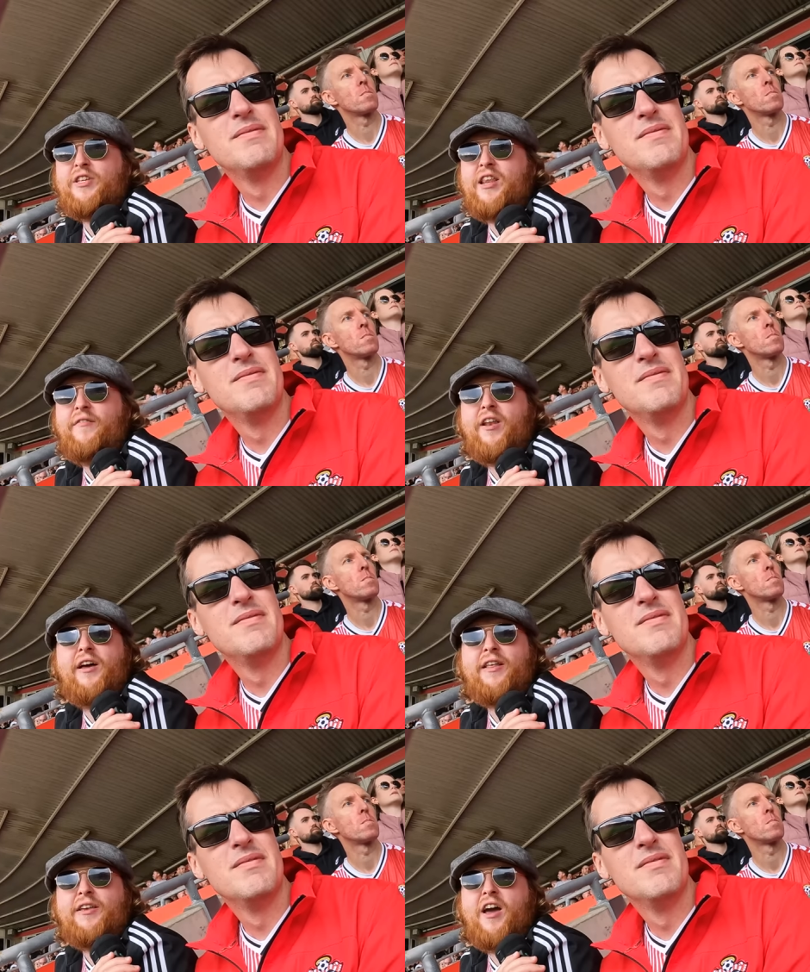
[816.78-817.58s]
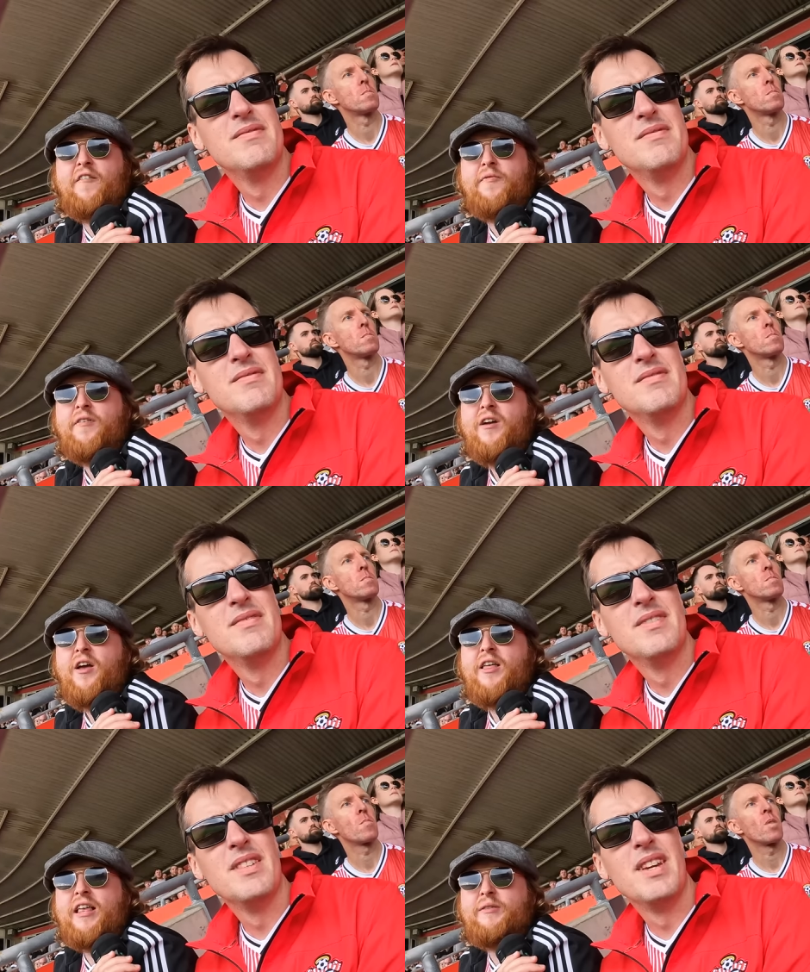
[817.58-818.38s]
Speaker 1: is another learning curve.
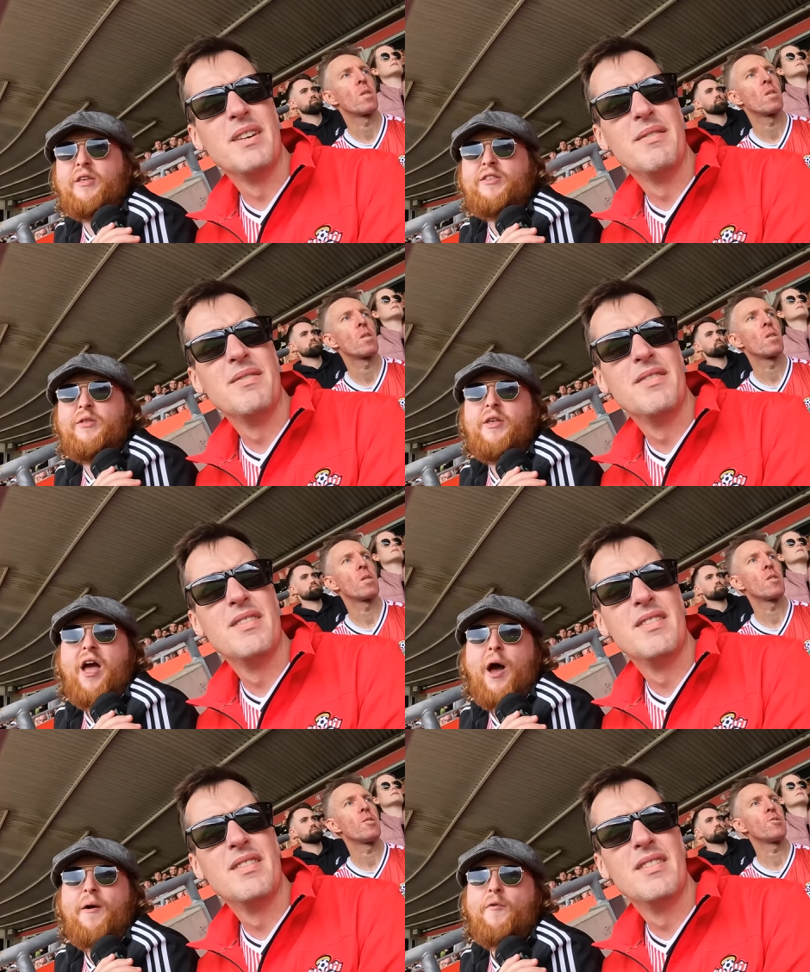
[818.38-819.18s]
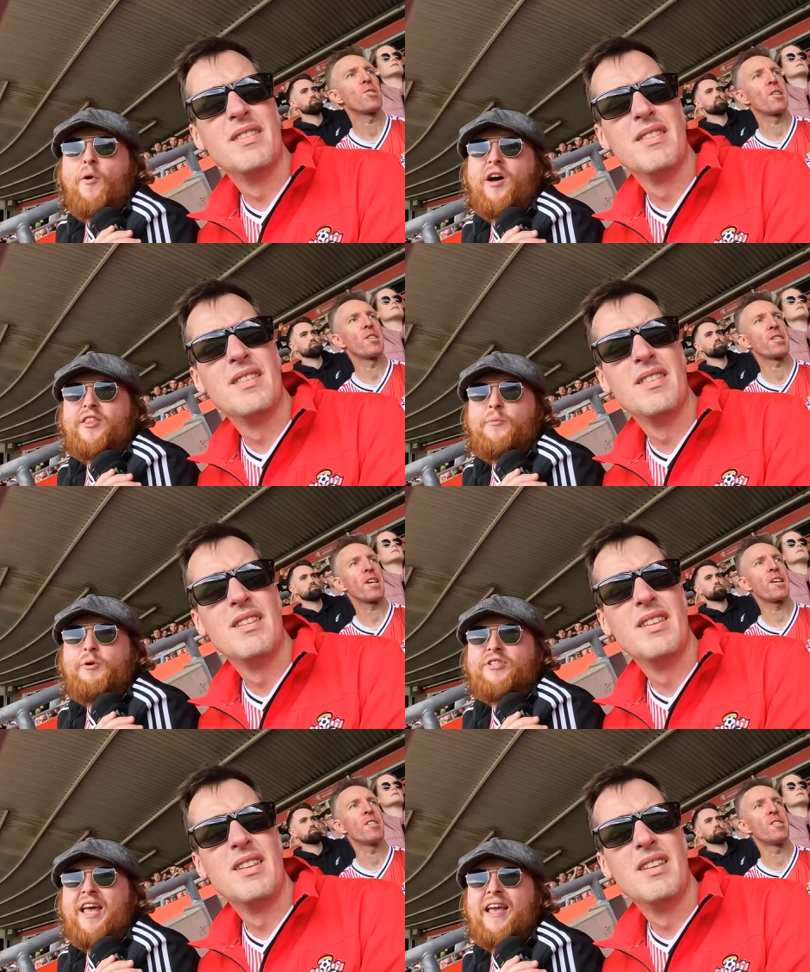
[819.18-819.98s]
It, it, however, what I think
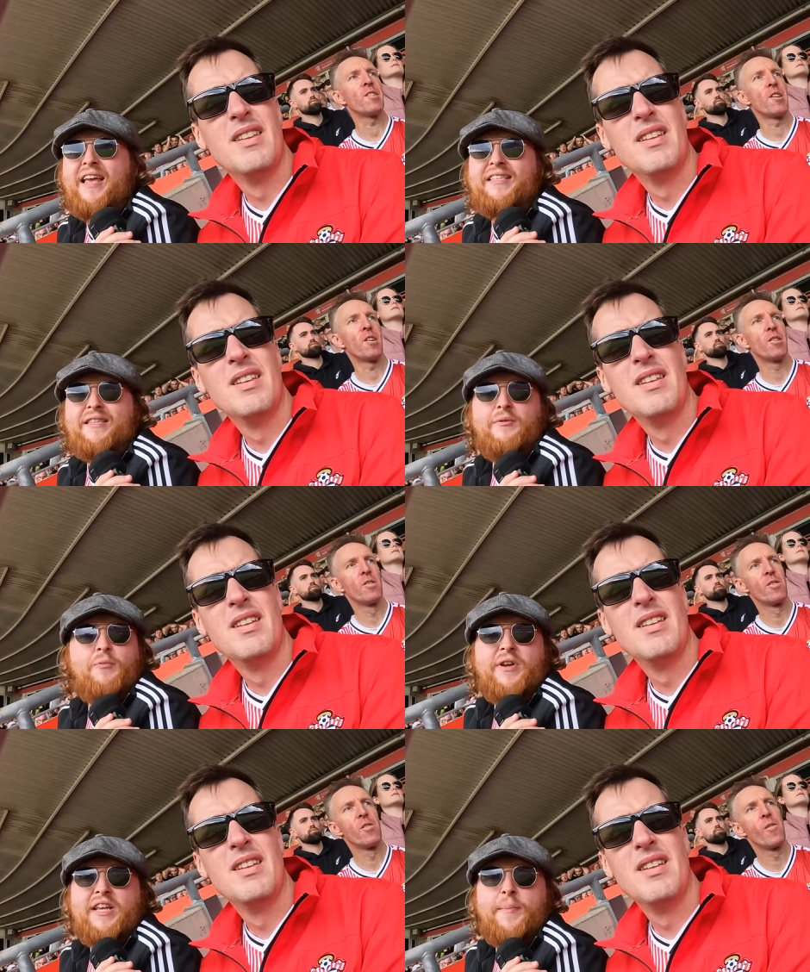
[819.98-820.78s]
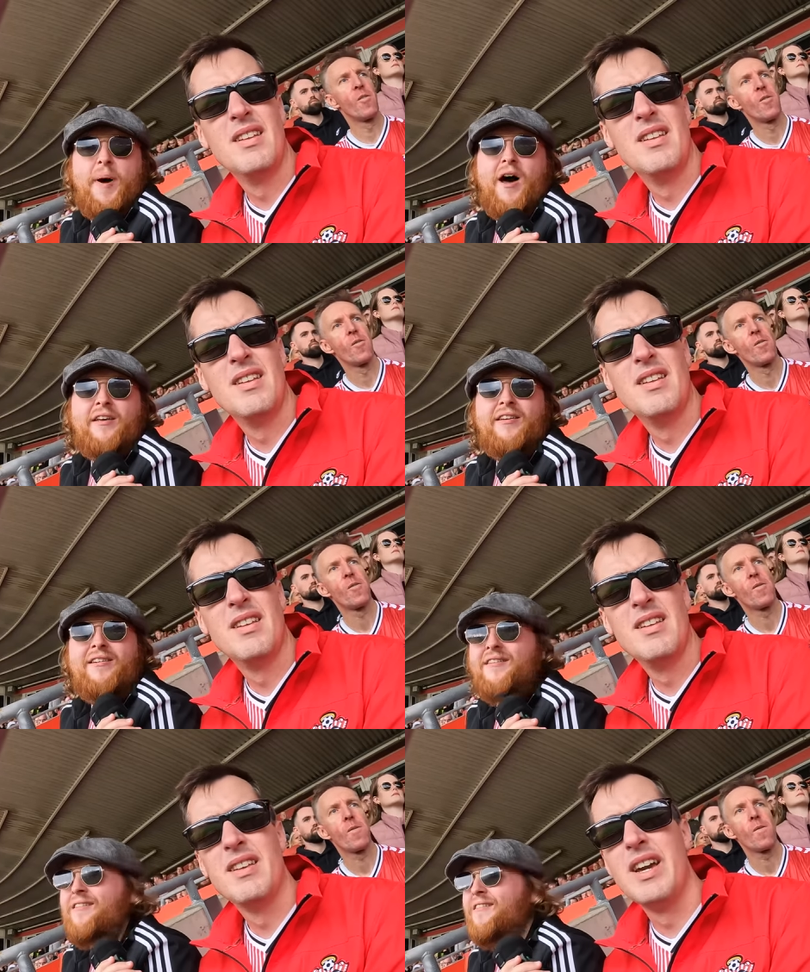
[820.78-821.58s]
we'll say is we need to buy.
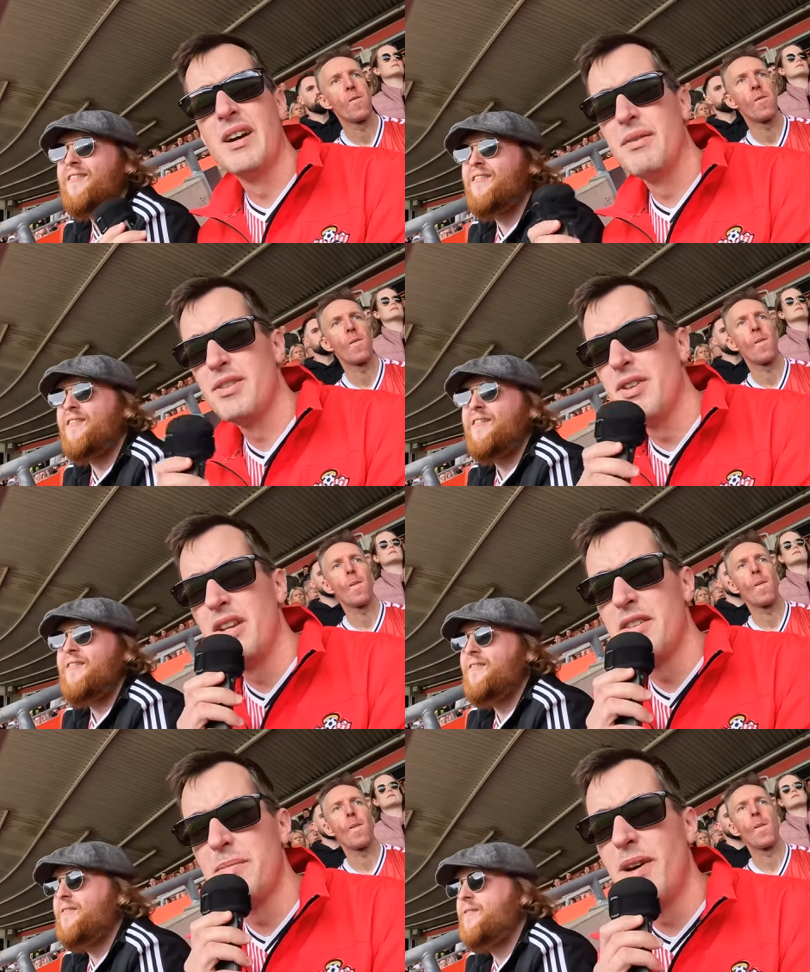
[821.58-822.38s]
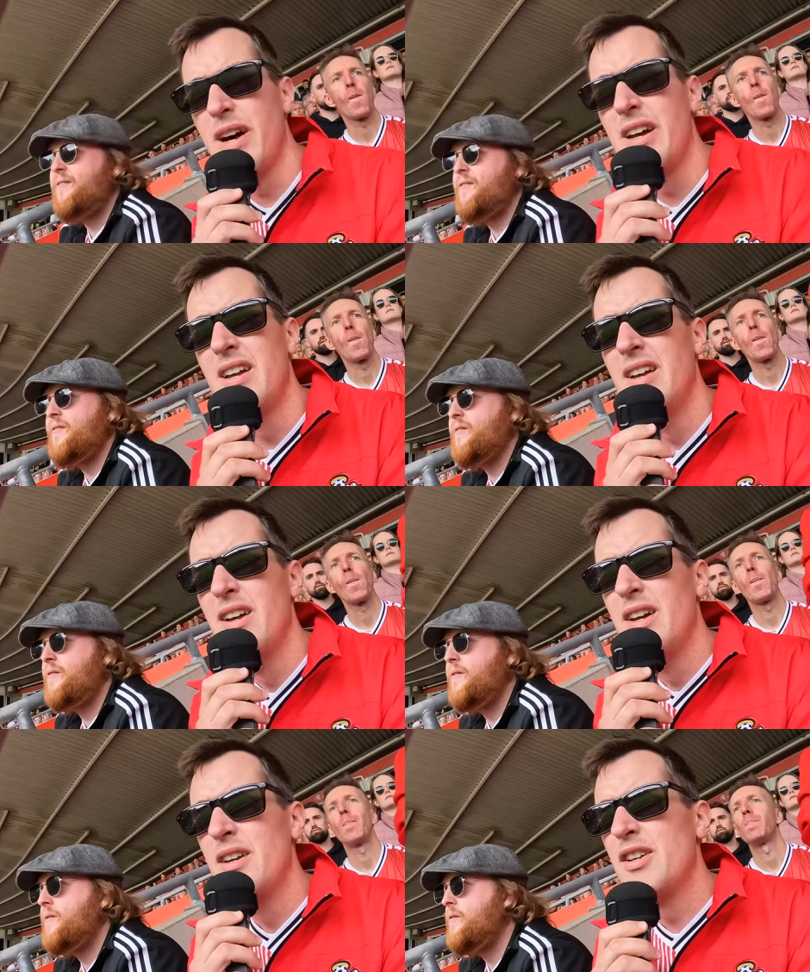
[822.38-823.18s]
Speaker 2: We do need to buy.
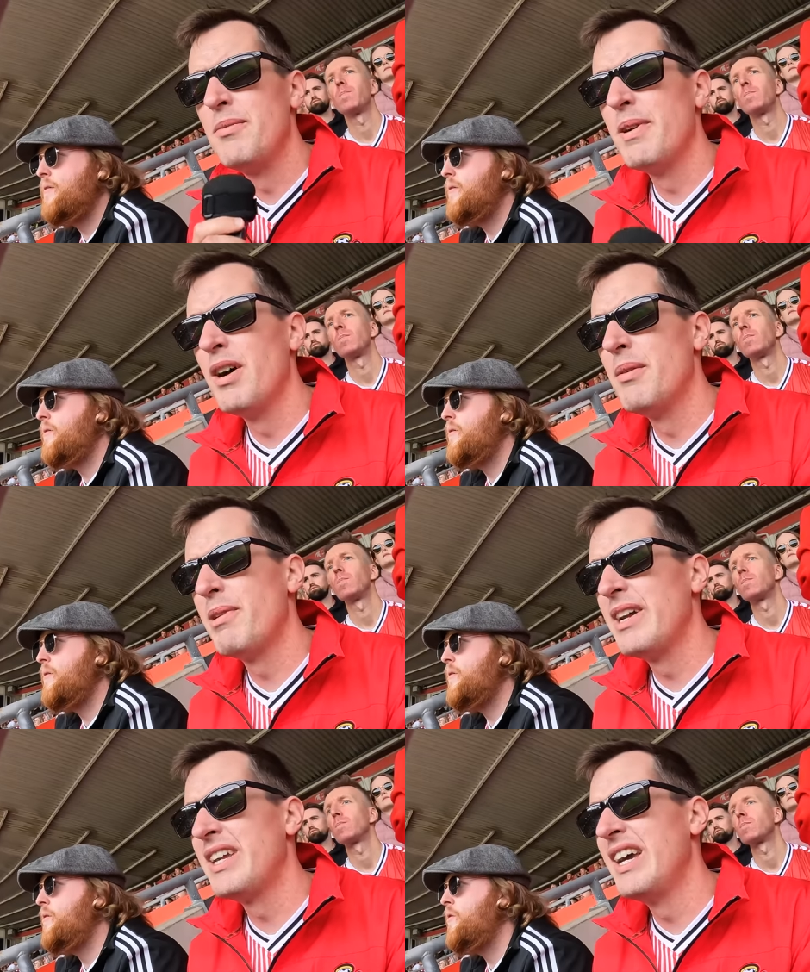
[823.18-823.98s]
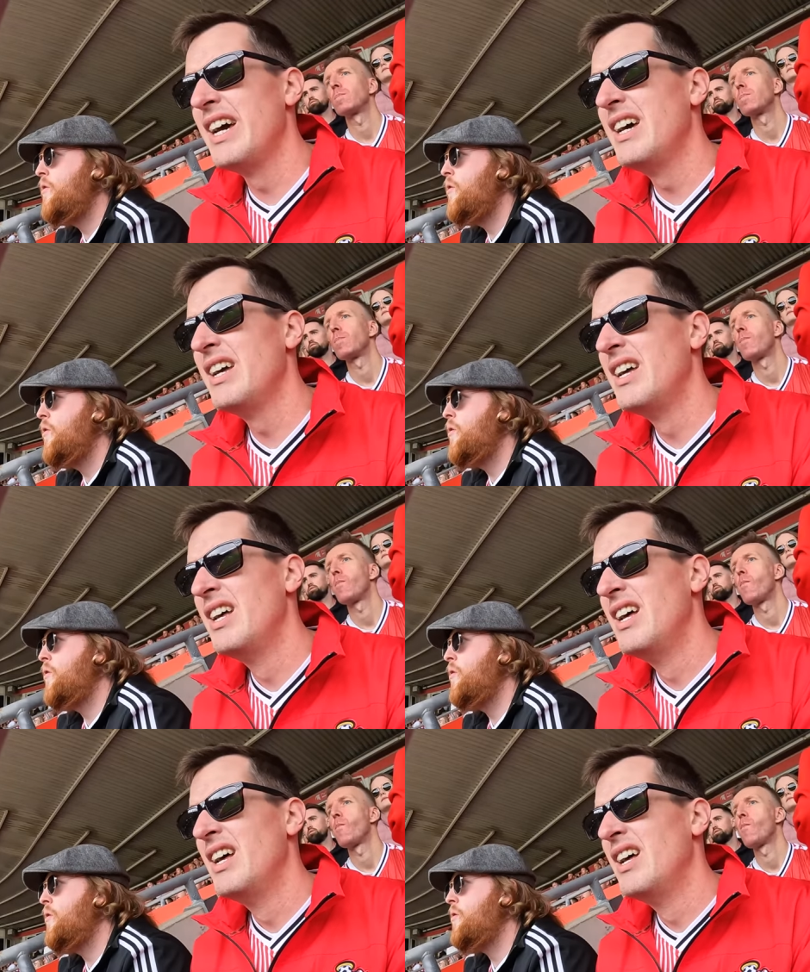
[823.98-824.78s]
Keep it on the break here.
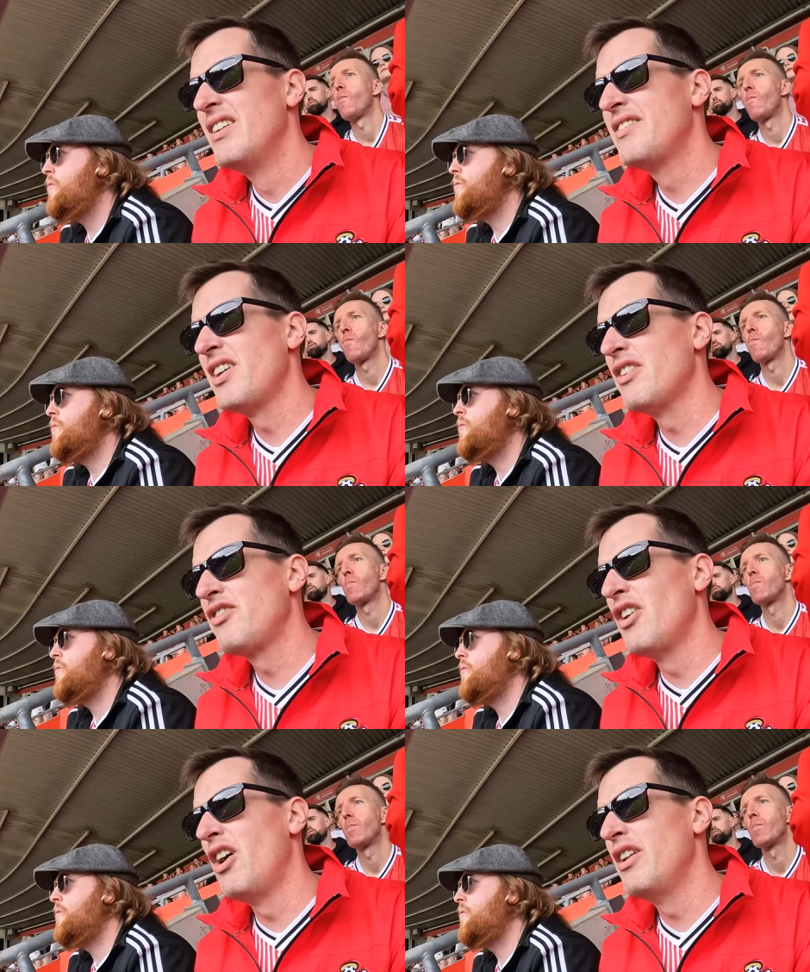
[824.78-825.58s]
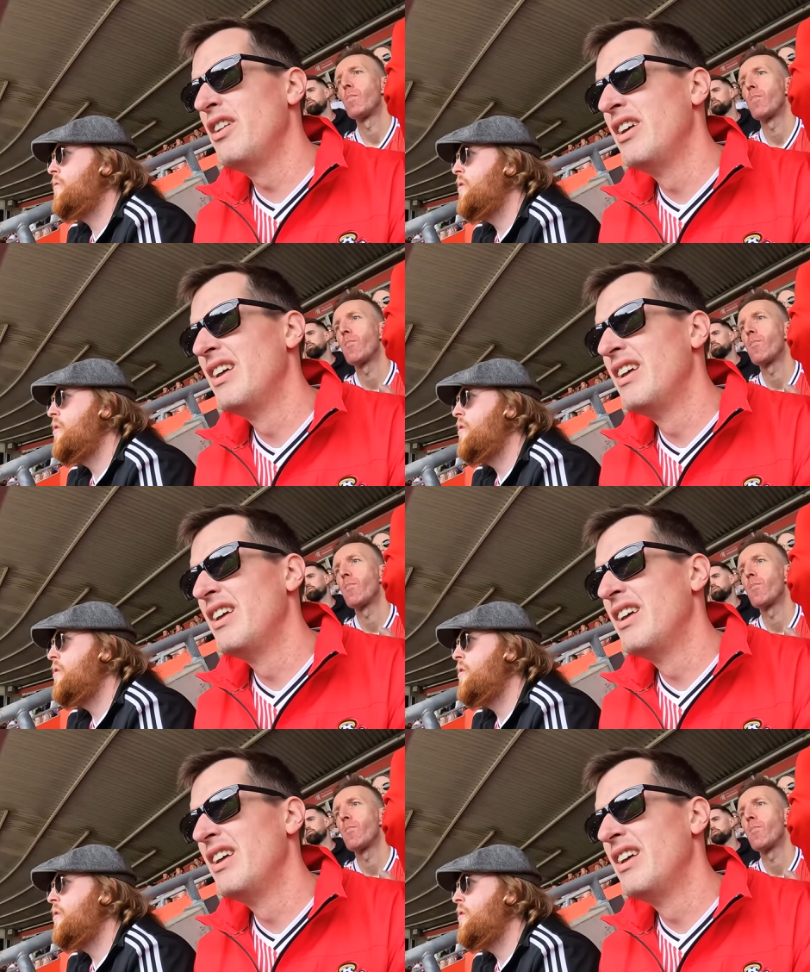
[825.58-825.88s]
Touchdown.